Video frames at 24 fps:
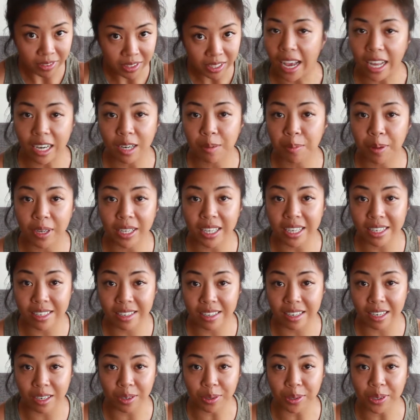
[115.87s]
anabolic
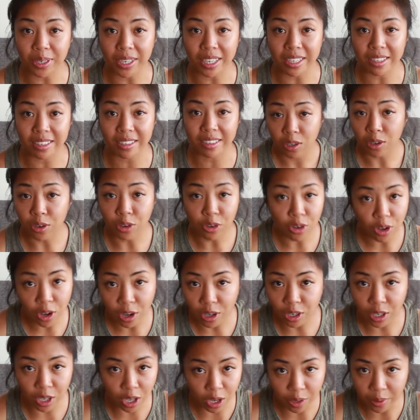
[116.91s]
steroids, you're
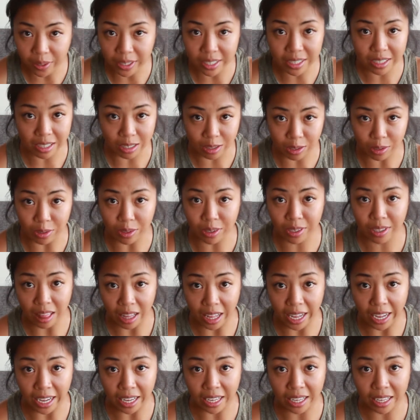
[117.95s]
not going to look
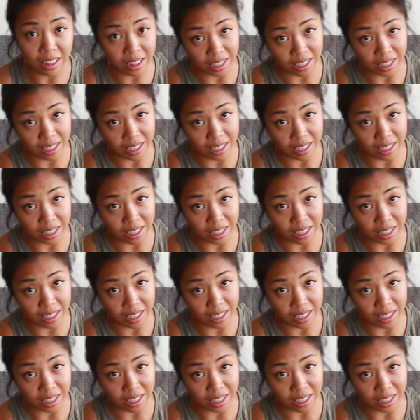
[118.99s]
like